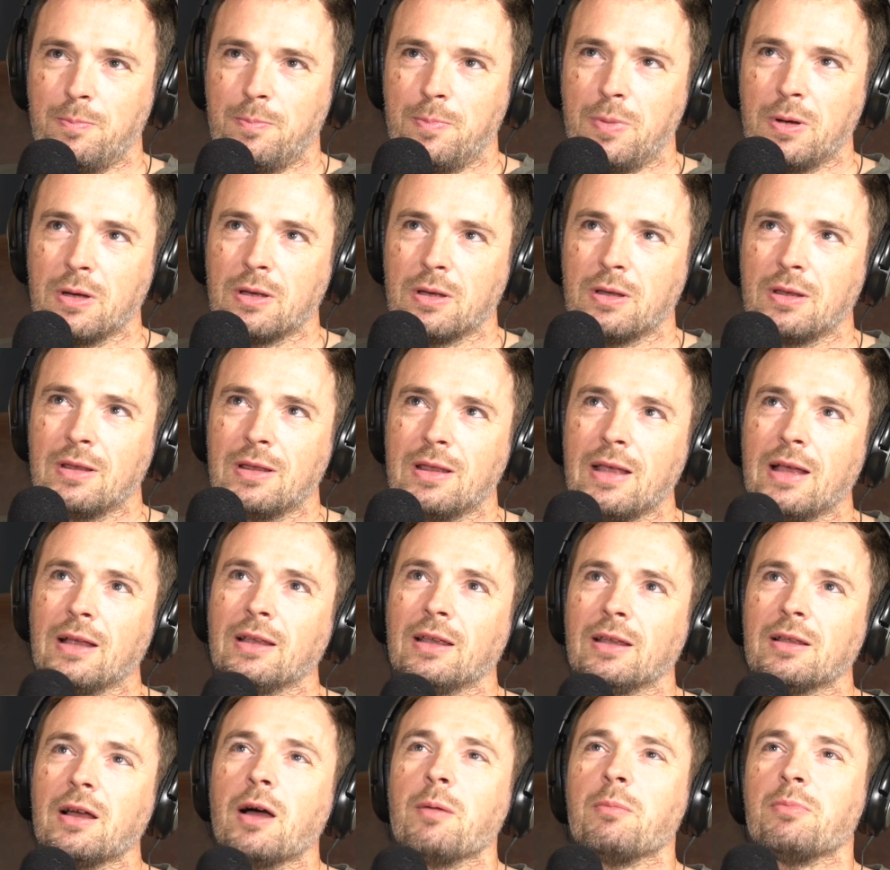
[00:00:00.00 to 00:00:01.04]
But
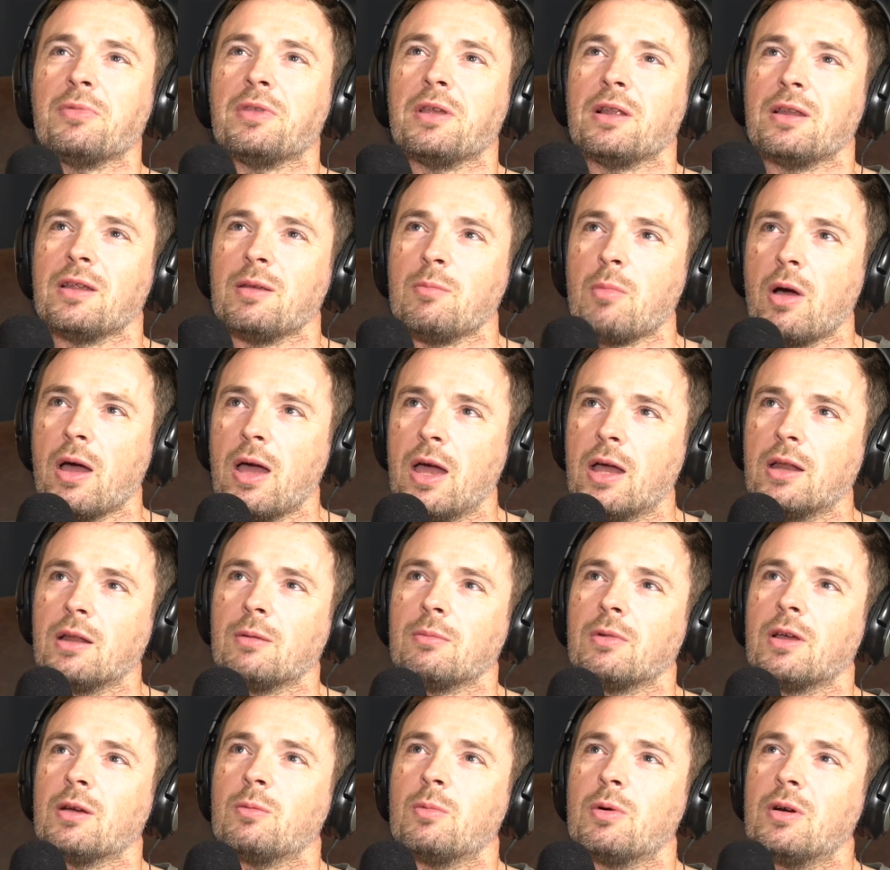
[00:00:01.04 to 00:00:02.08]
then in my head,
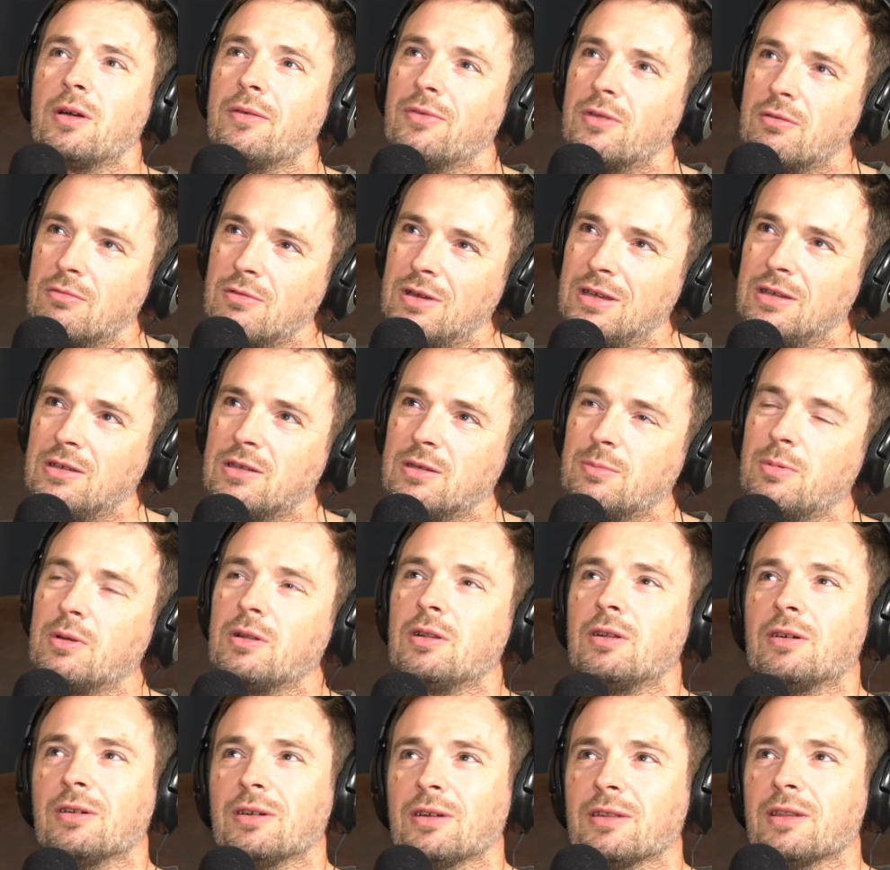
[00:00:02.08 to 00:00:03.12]
I'm like, well, if the reach is a bit
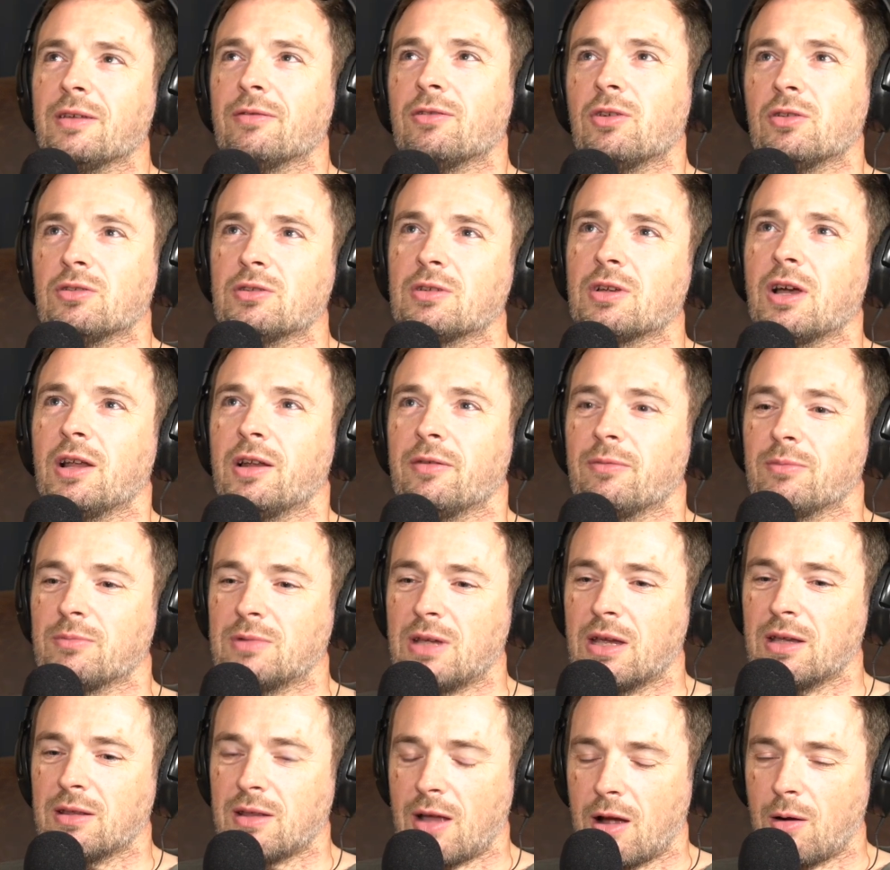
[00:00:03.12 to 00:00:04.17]
longer, they've got to kind of
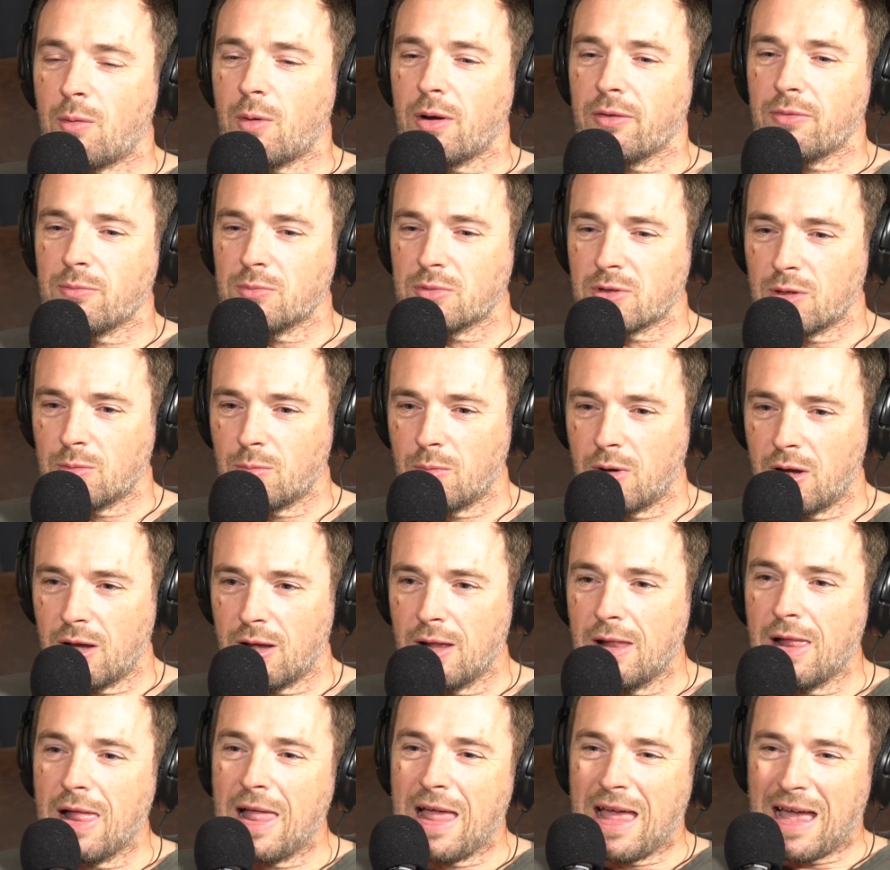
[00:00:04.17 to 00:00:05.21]
take that away from somewhere.
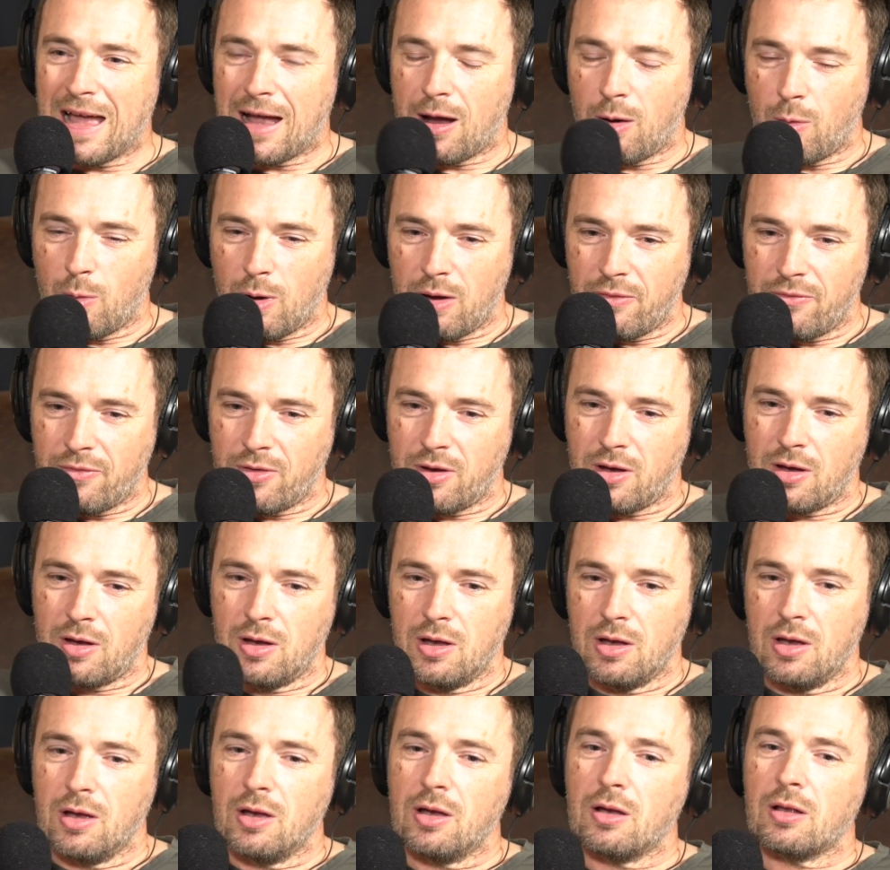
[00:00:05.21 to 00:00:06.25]
However,
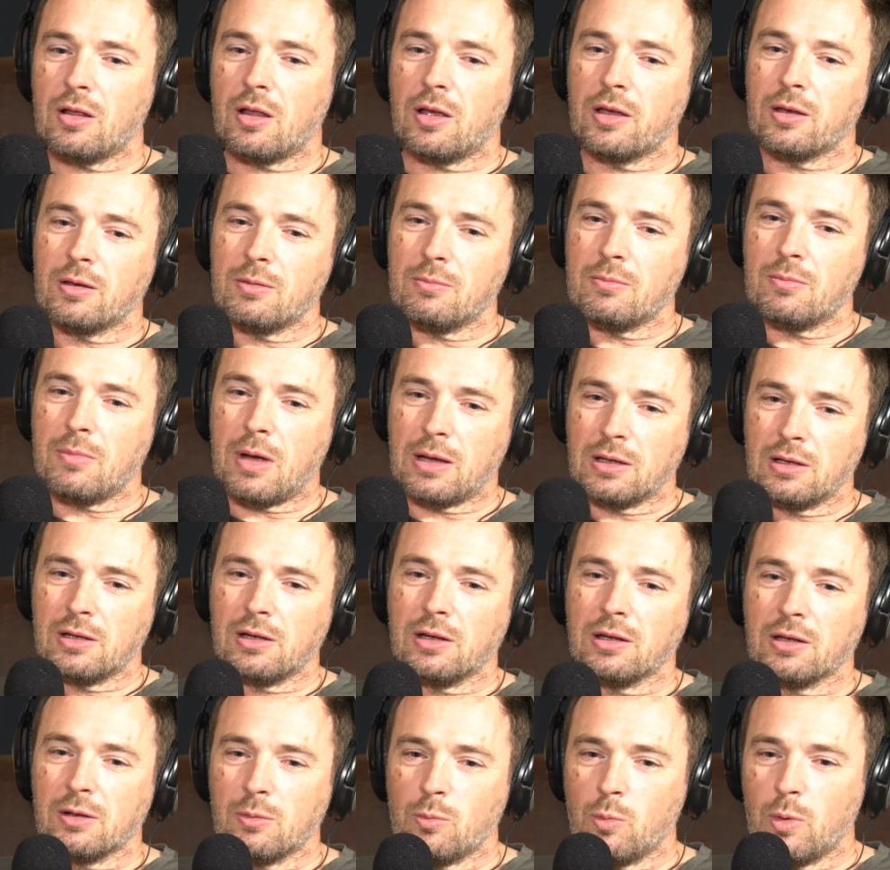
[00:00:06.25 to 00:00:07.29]
like
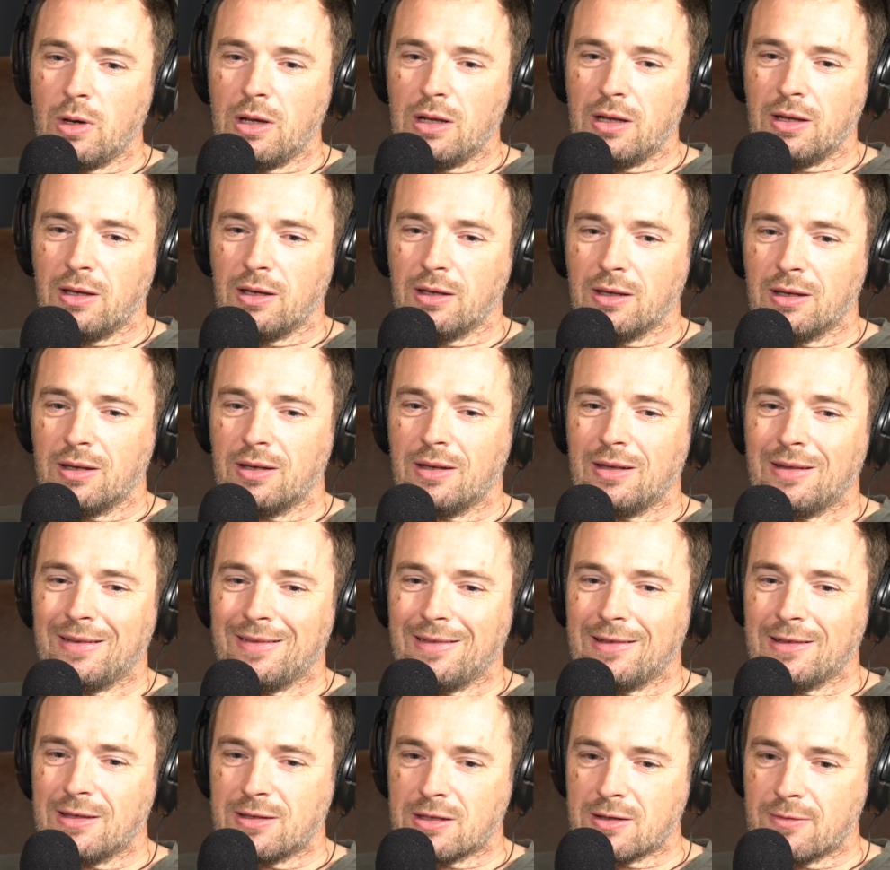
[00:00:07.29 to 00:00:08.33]
manualing and wheeling, it
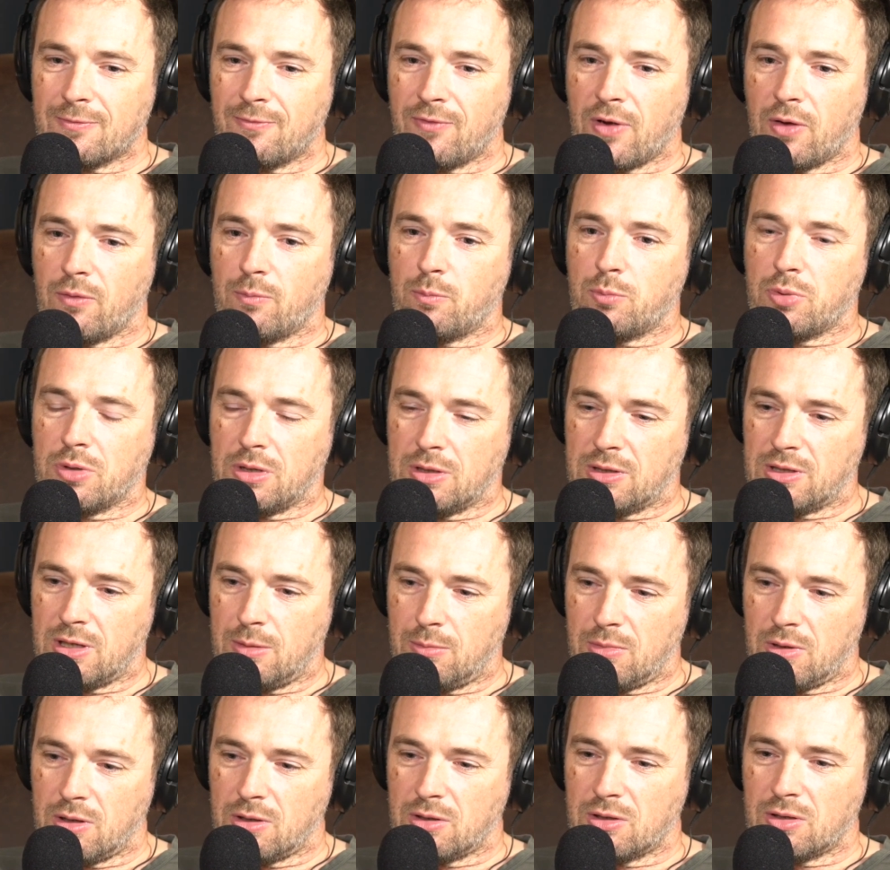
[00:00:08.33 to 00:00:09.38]
felt pretty
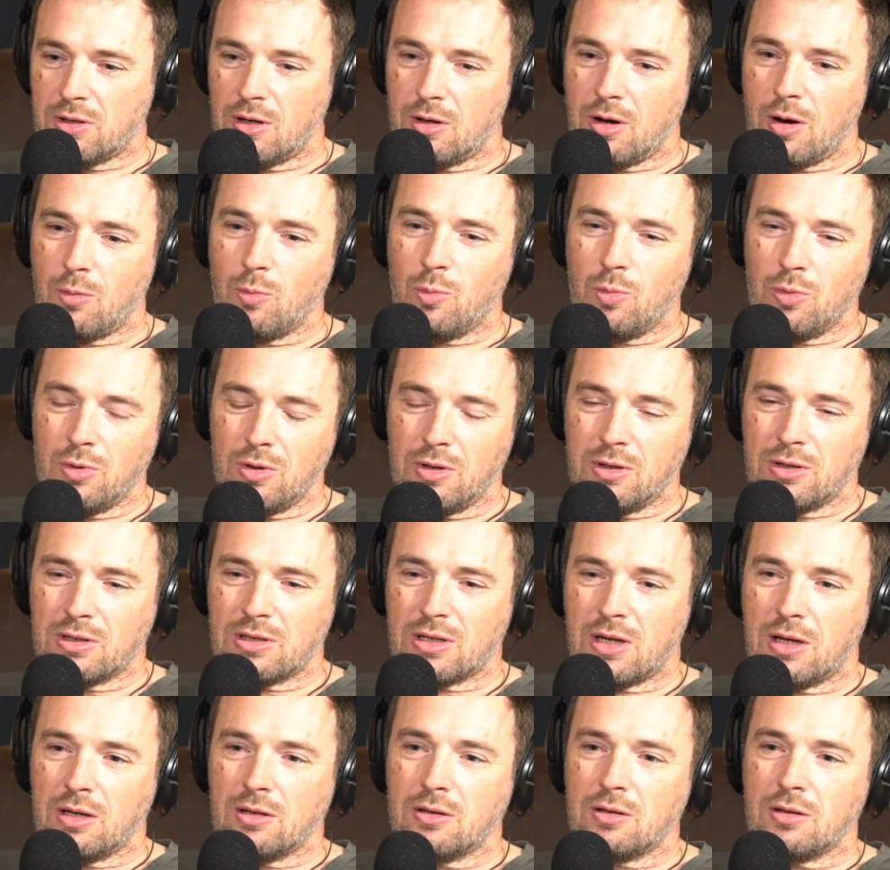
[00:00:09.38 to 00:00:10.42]
similar. So I wouldn't
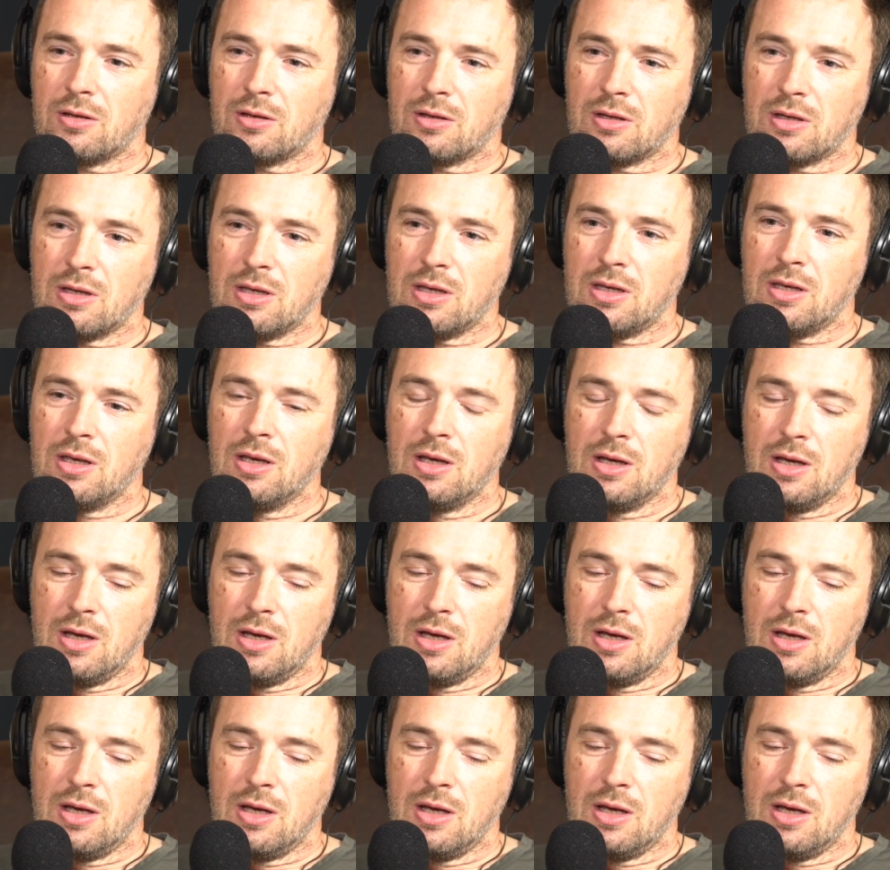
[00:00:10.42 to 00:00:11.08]
say that the